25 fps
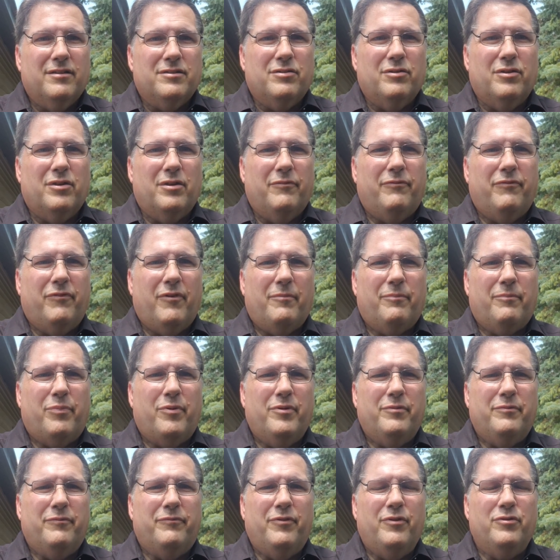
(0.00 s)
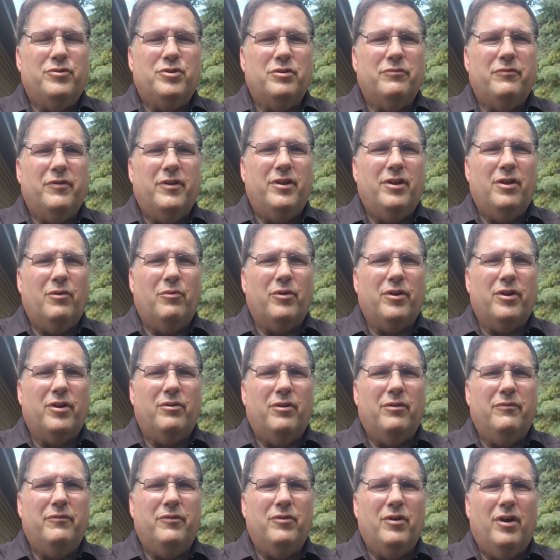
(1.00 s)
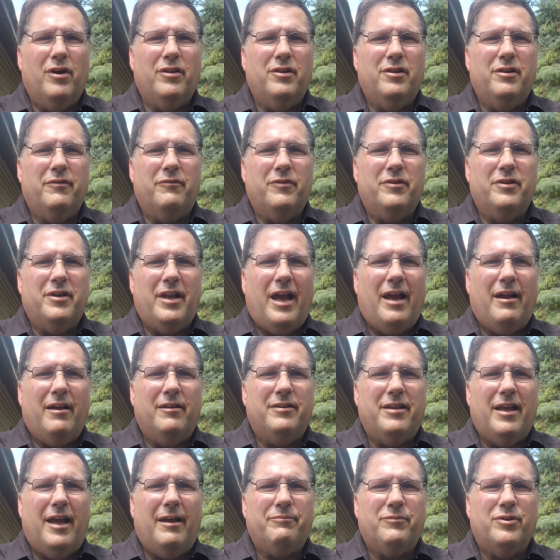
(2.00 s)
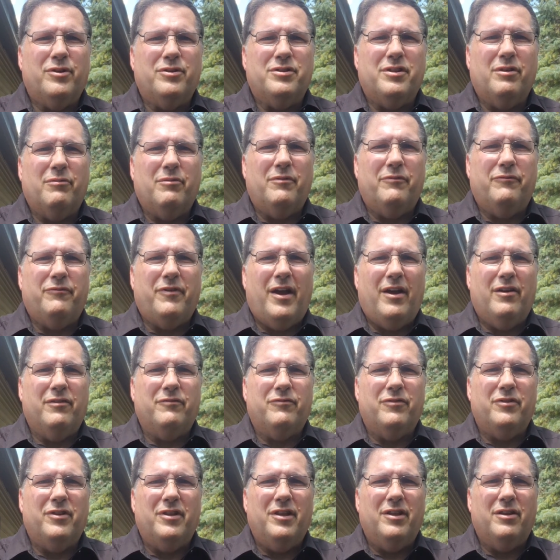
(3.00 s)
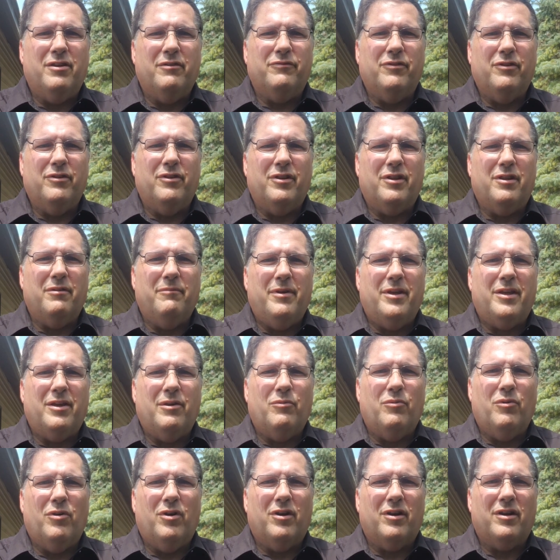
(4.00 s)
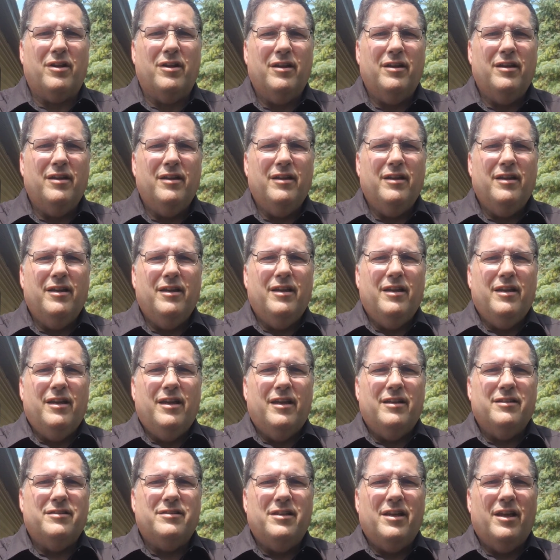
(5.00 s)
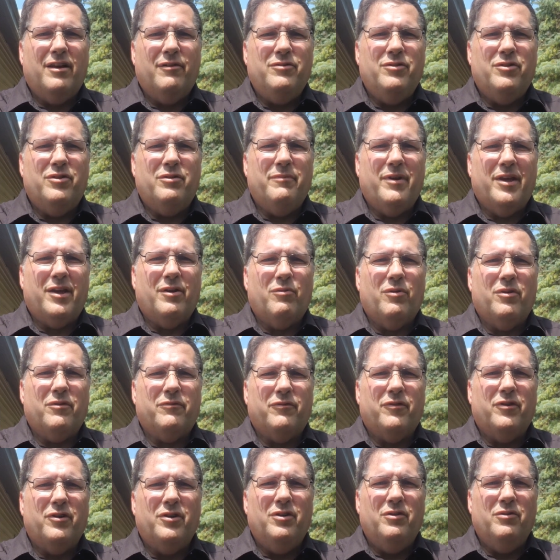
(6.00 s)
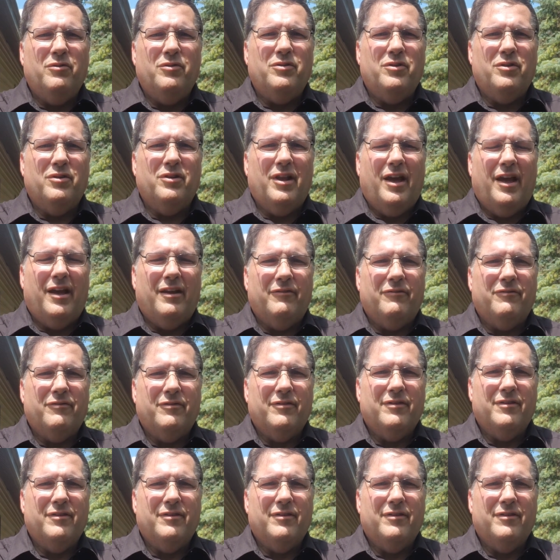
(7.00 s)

So in a future video, we're going to review all the different adapters that we found for the EcoFlow that can make it work, and see how you can make it work for you in your life.